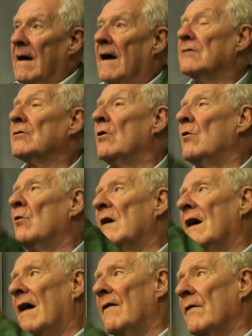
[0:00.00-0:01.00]
And so we
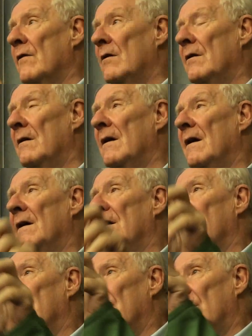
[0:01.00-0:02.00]
have a
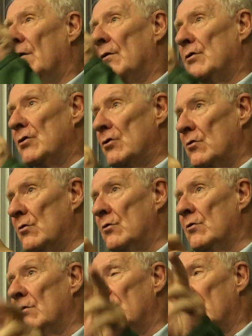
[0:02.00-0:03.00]

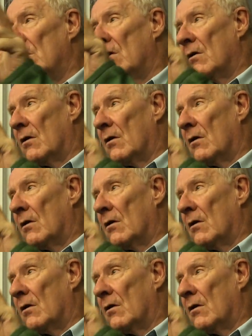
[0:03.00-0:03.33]
new